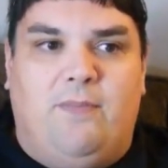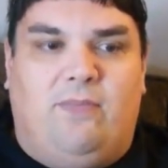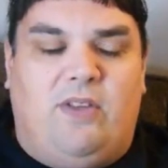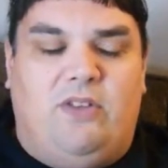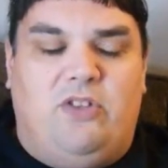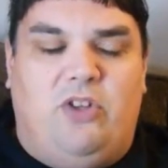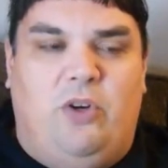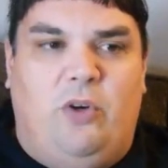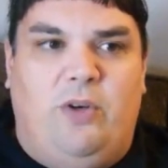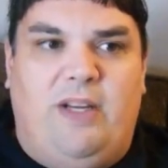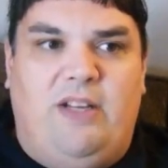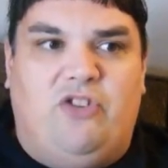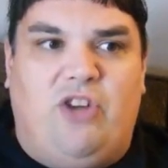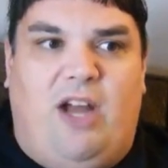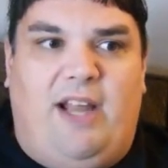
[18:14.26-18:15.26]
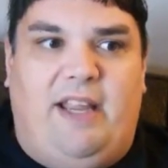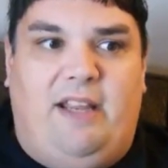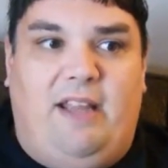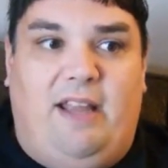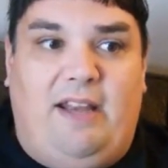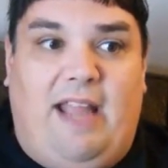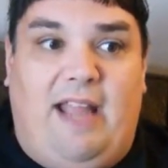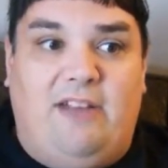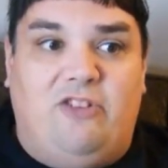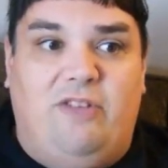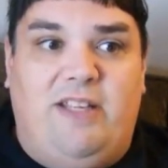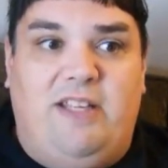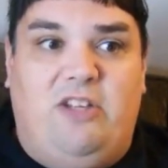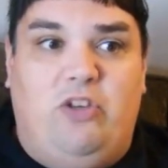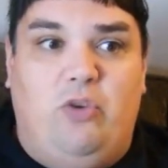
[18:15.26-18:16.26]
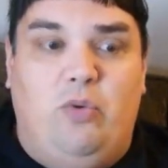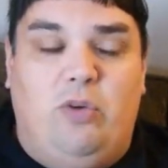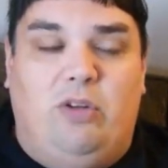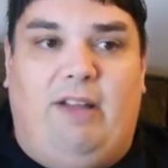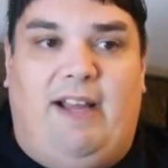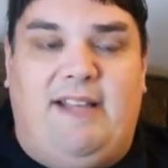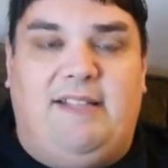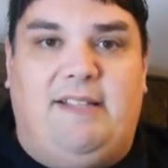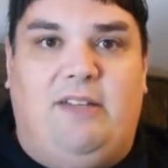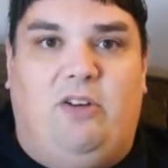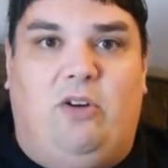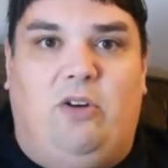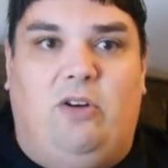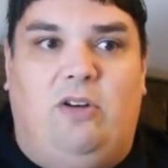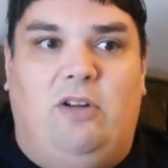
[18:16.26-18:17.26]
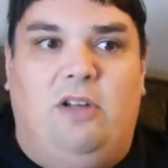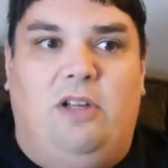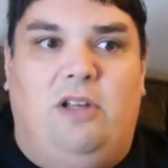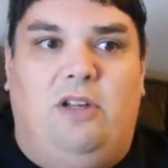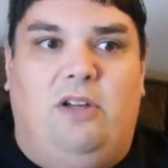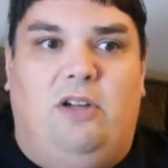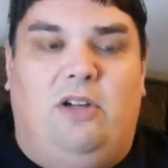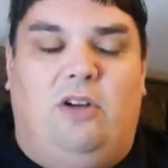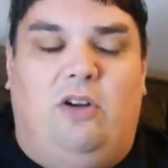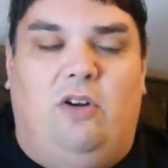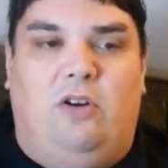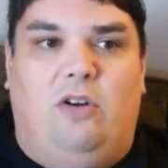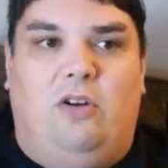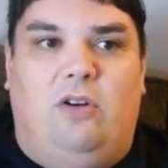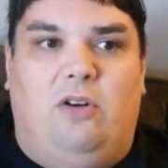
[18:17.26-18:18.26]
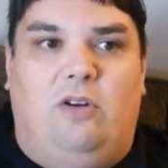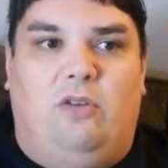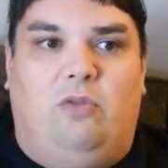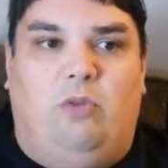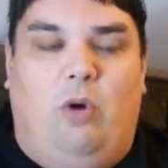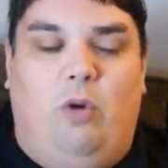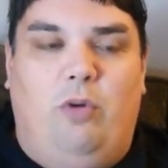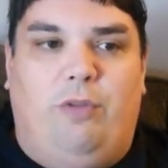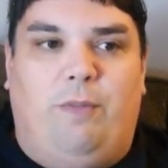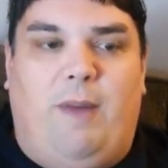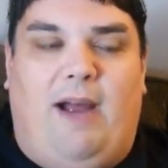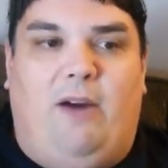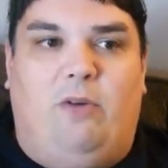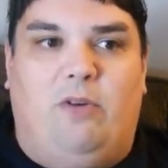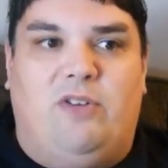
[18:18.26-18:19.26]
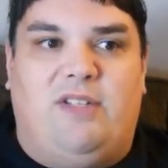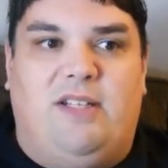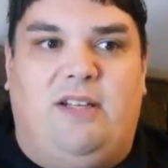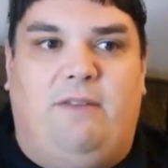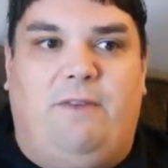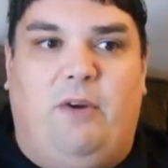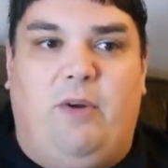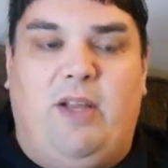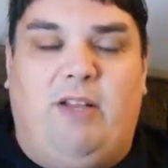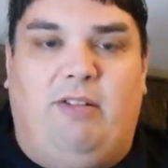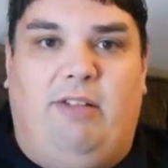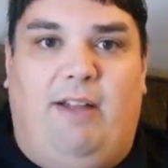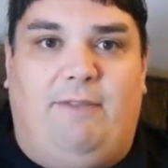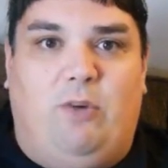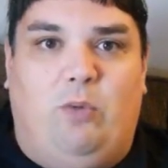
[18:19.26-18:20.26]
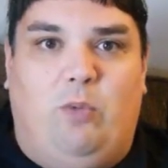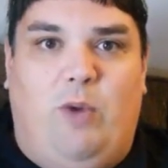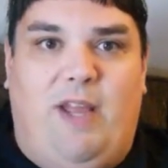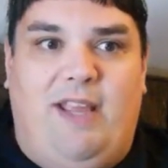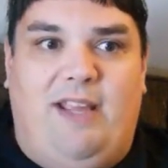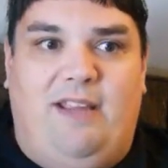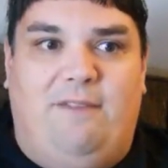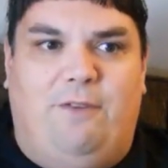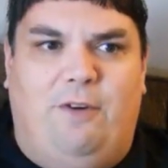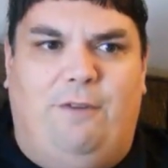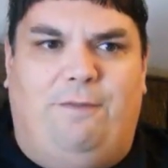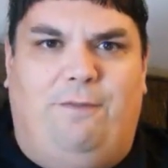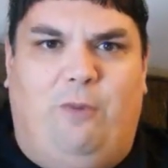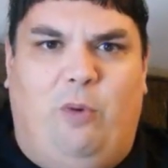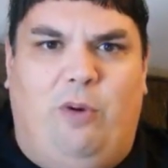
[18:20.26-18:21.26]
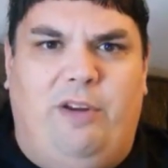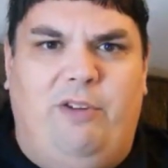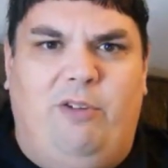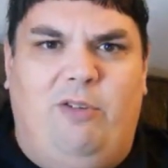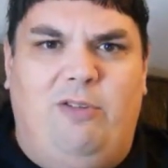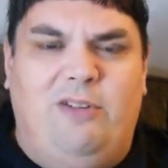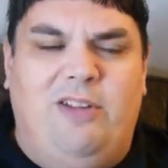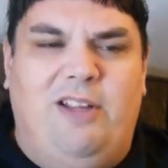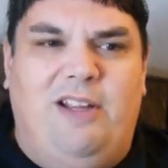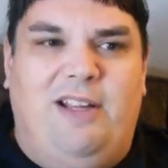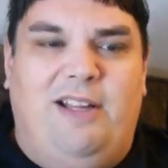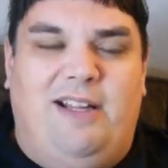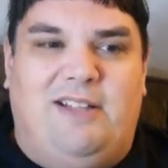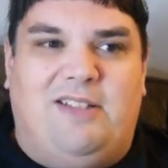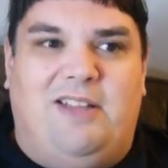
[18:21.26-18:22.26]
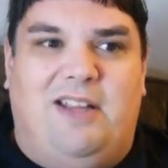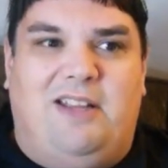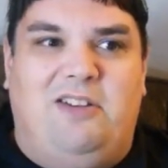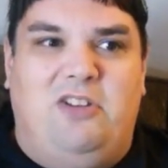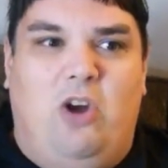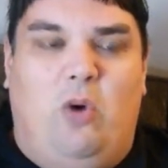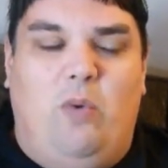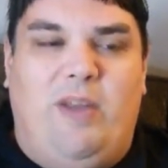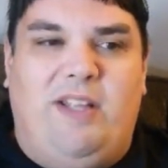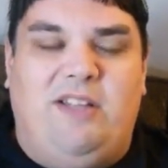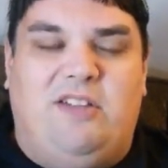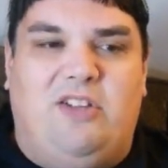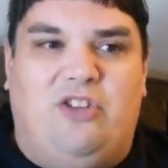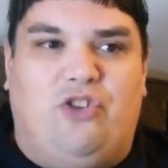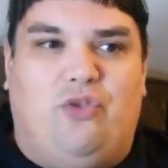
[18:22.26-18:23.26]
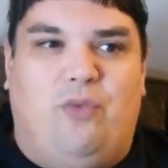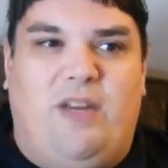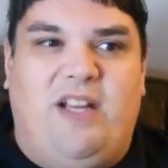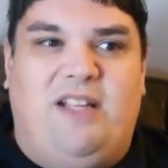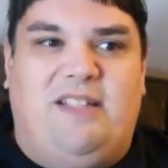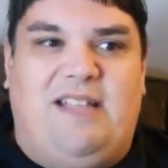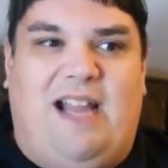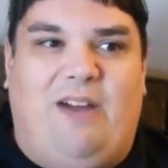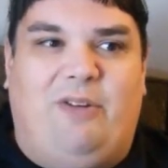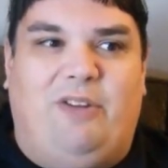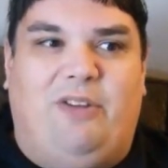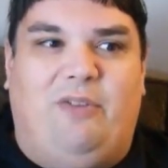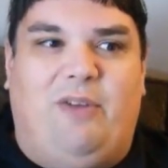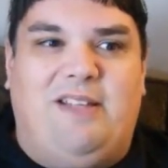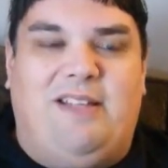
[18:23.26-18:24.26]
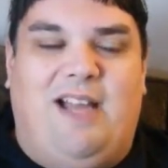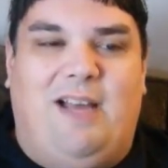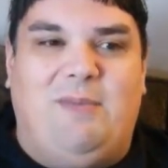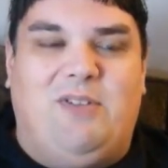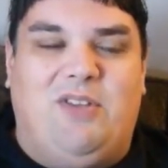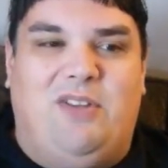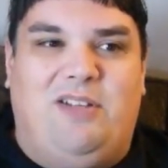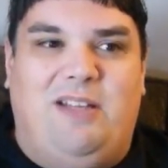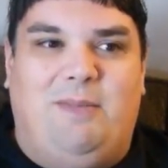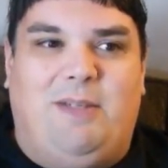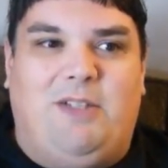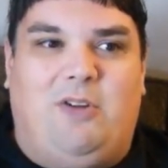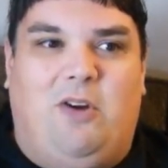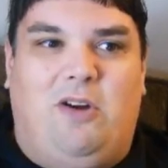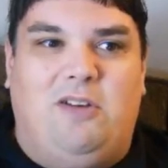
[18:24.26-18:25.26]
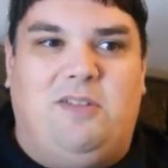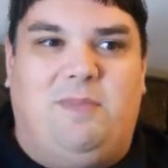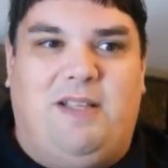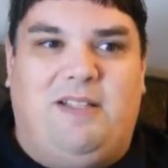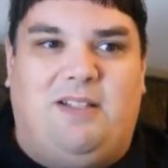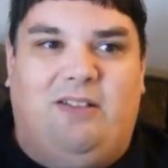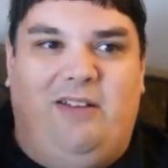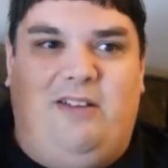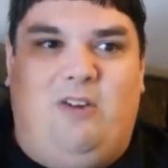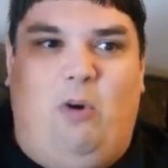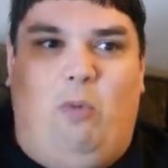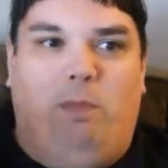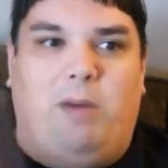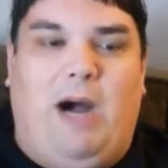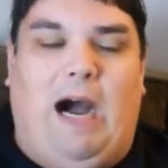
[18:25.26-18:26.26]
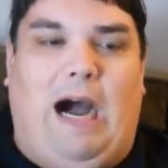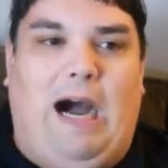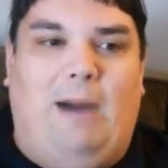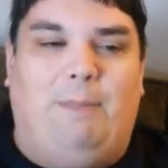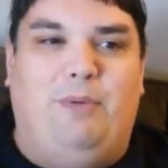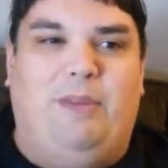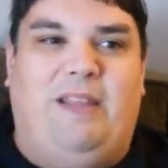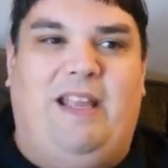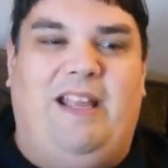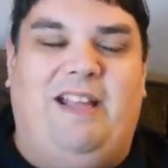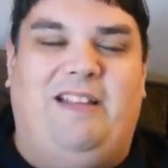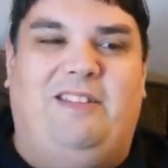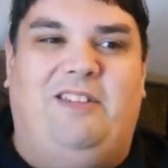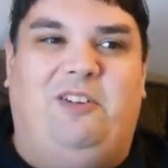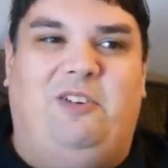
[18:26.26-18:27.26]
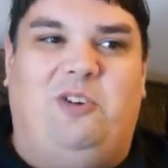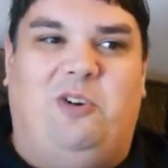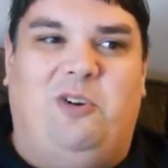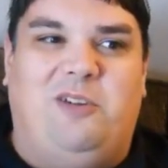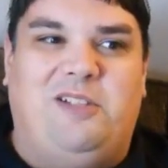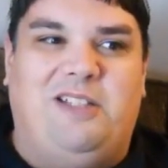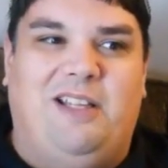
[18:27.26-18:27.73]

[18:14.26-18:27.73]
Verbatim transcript: turning giant and, and actually utilizing her her her growth powers in a very clever way for a four-year-old. It's like knowing to shrink down at the right time so the demon dogs basically go pop when they hit the dirt